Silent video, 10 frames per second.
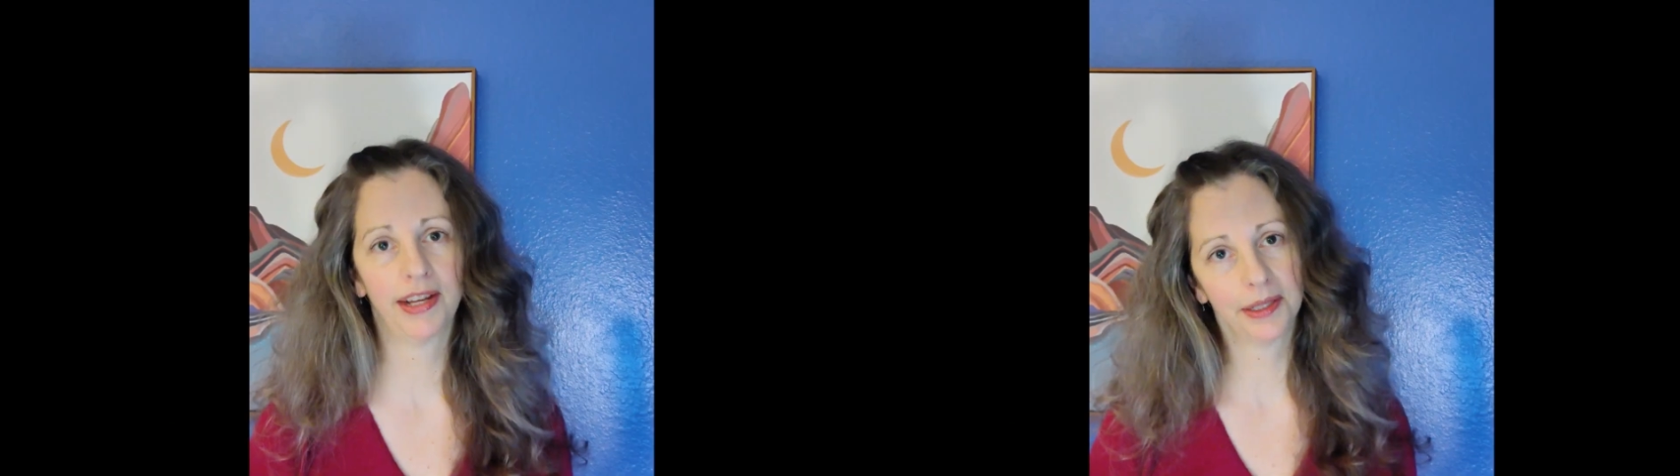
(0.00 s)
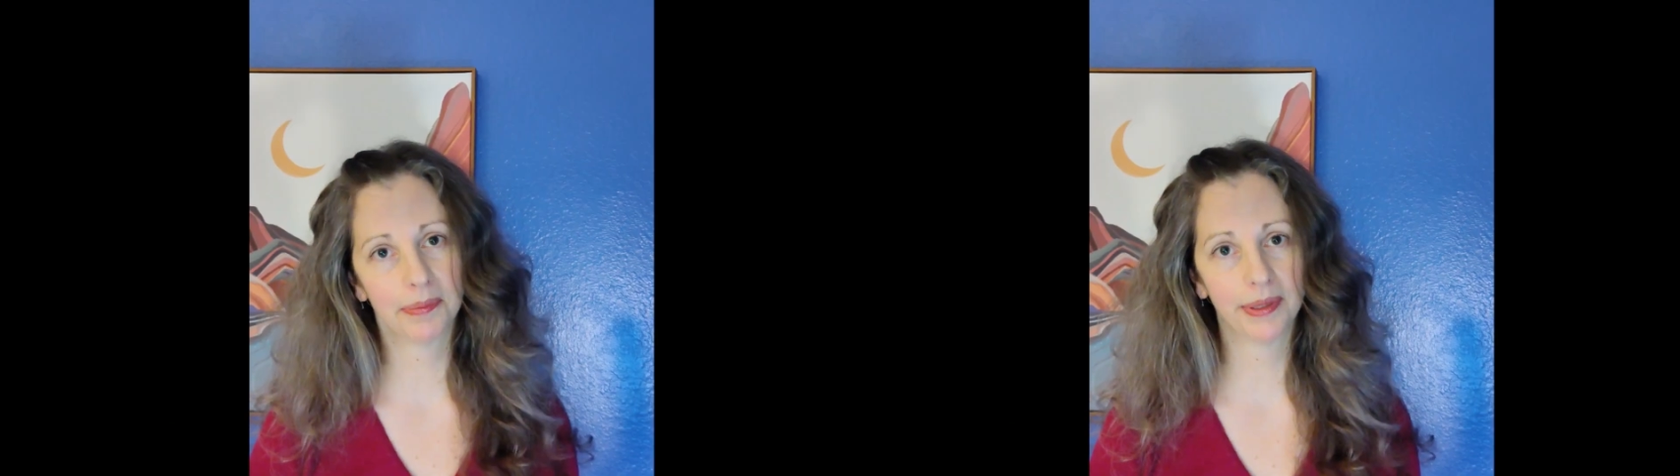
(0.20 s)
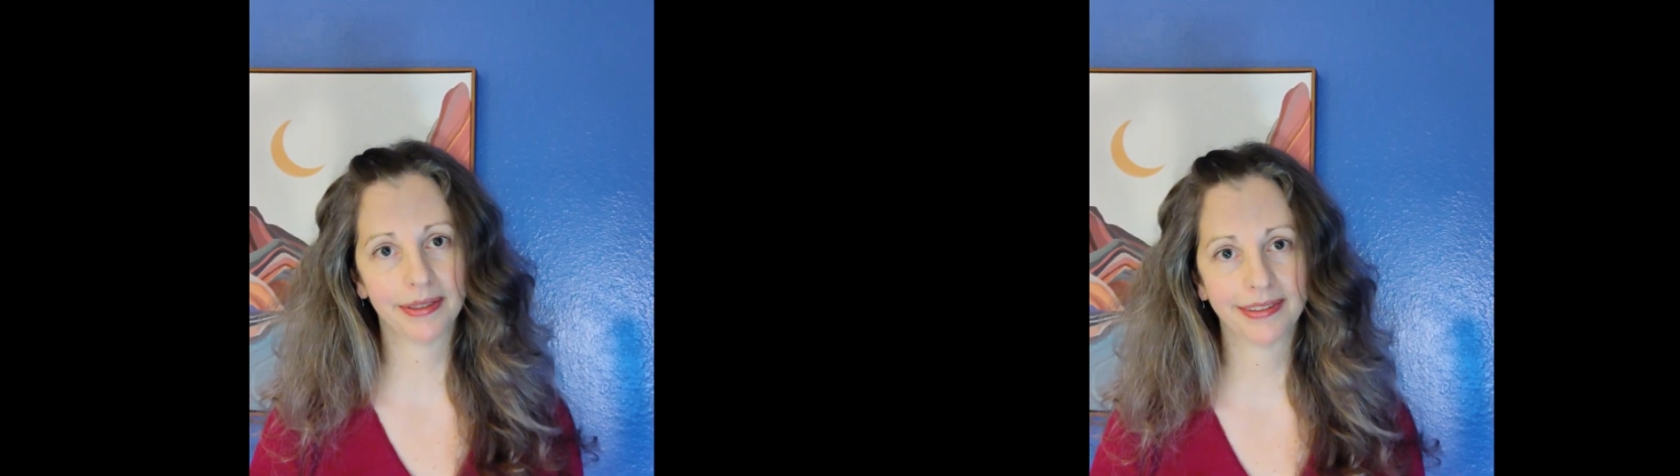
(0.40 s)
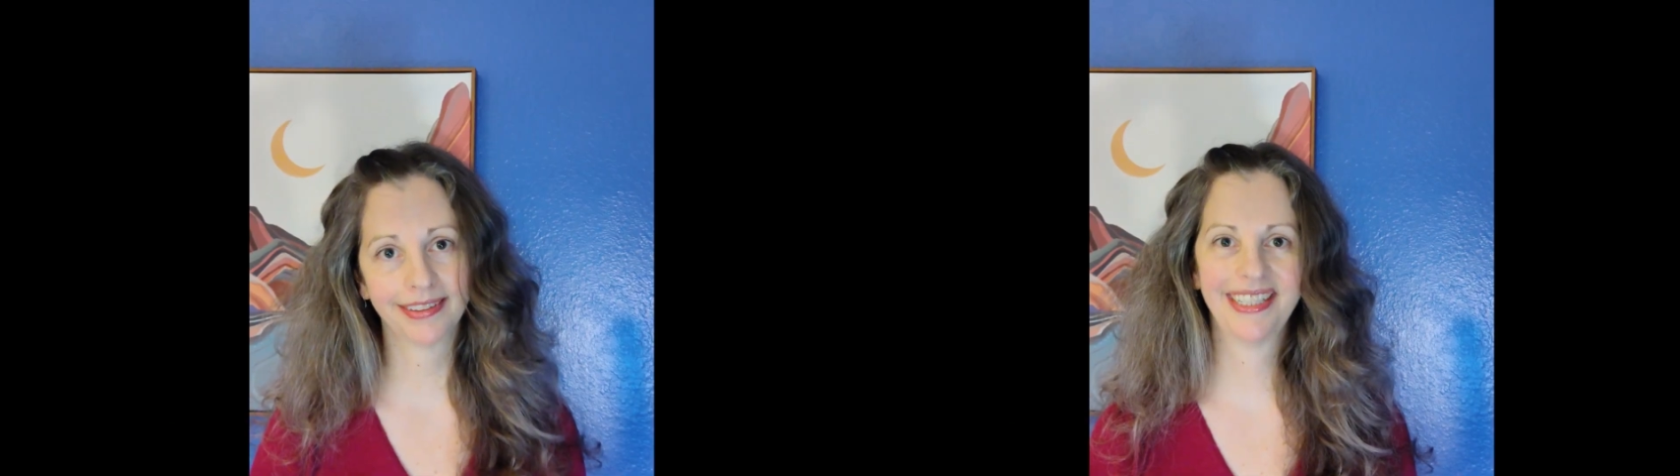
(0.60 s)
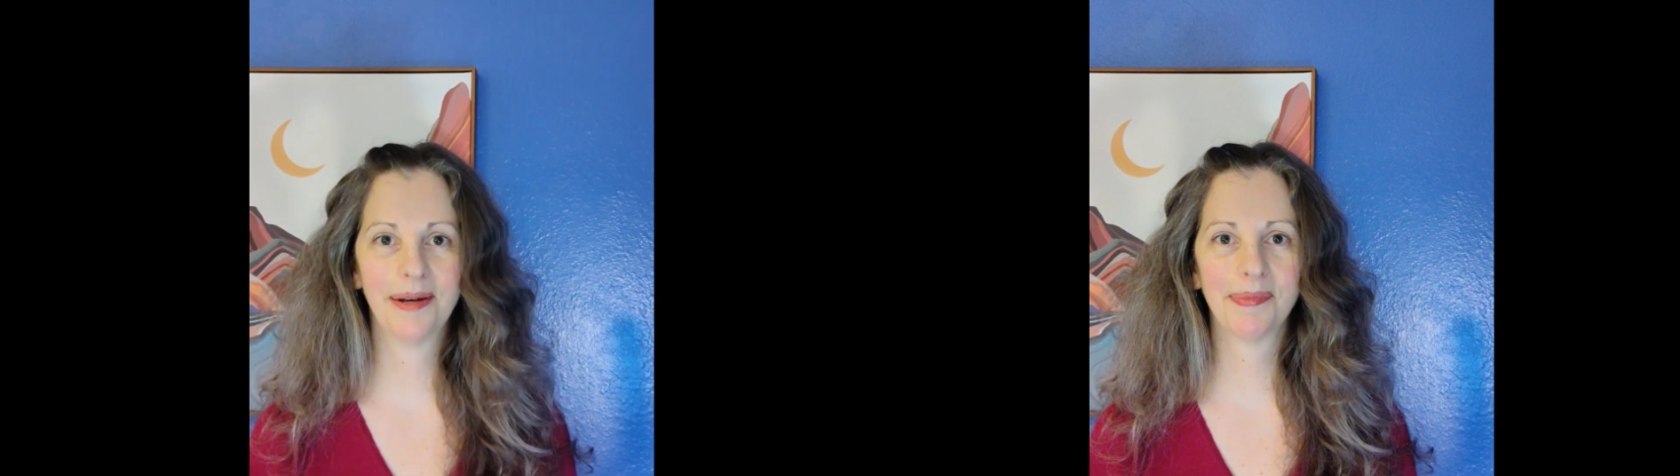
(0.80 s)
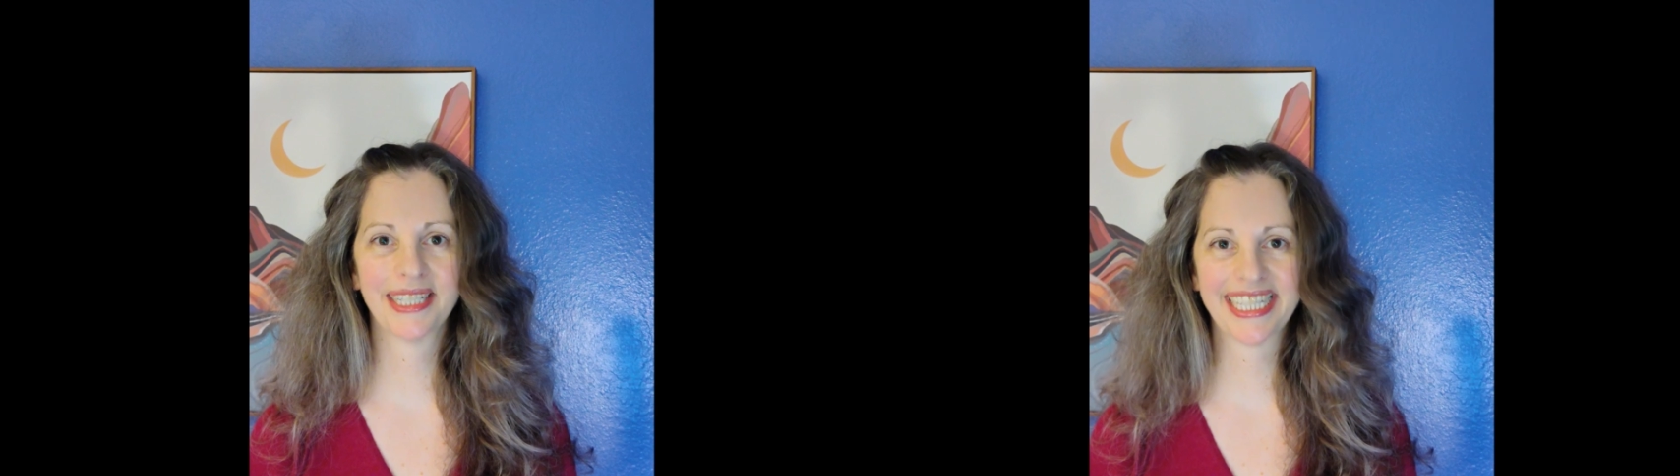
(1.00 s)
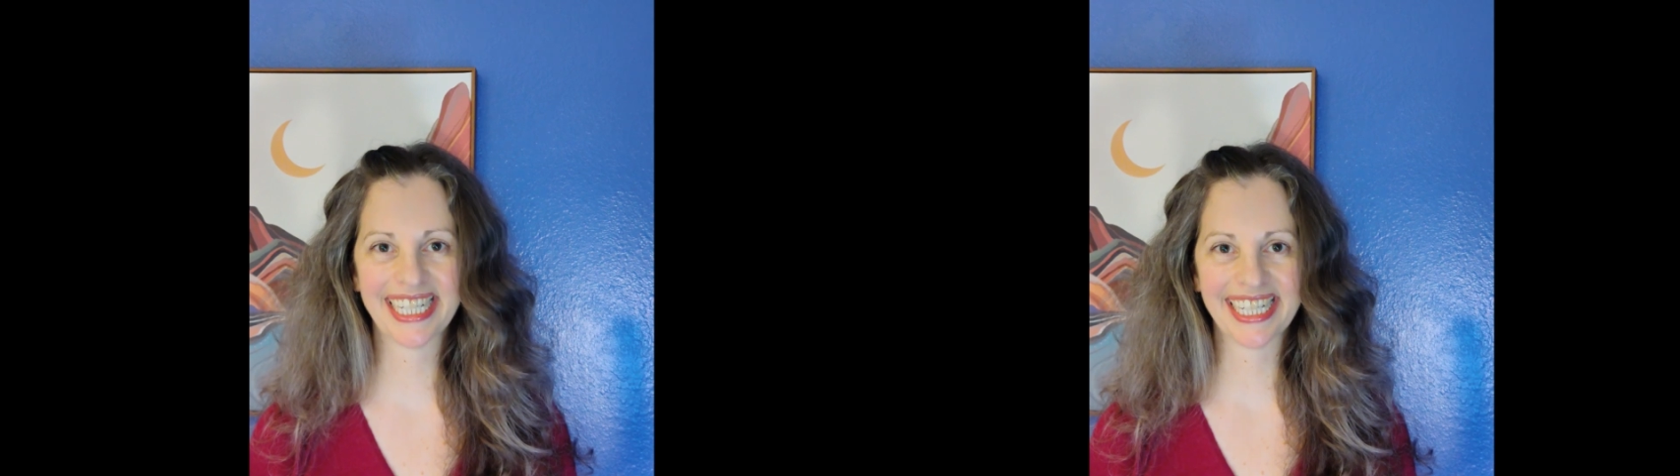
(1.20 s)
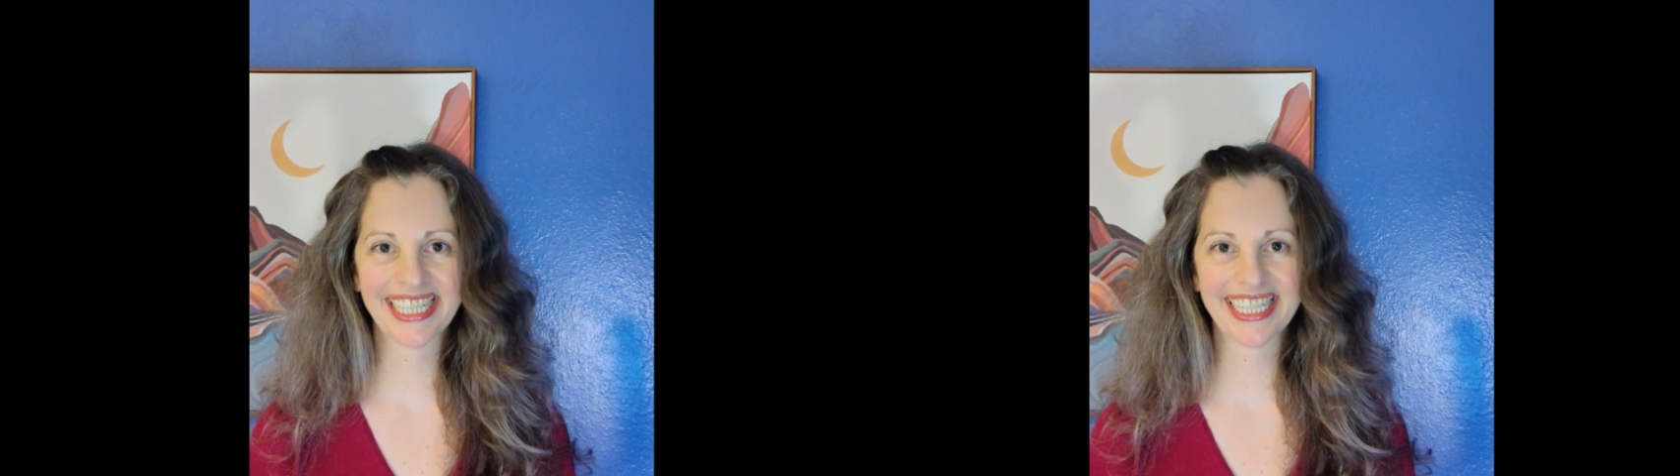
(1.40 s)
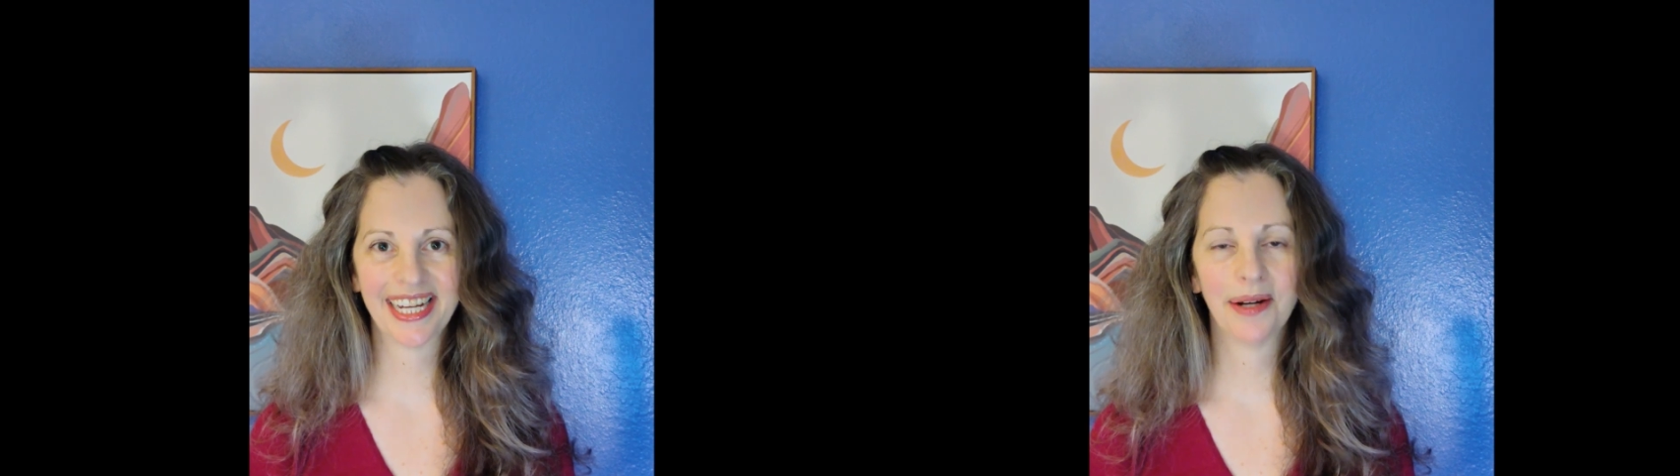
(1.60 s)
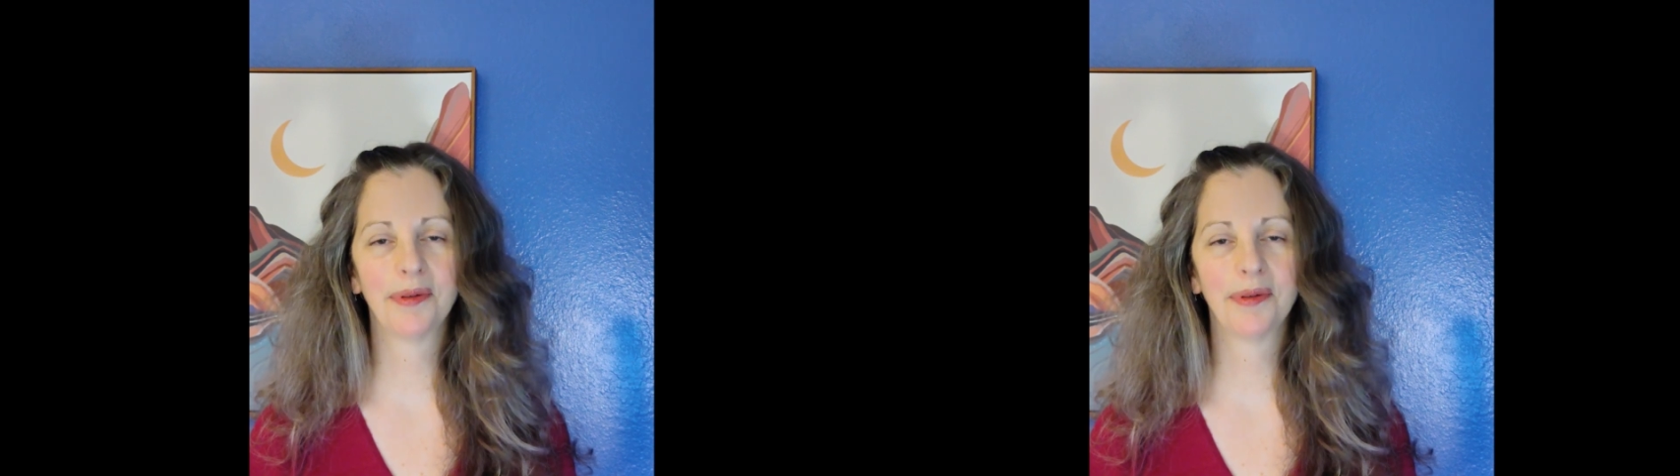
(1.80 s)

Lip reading: available. Number 6,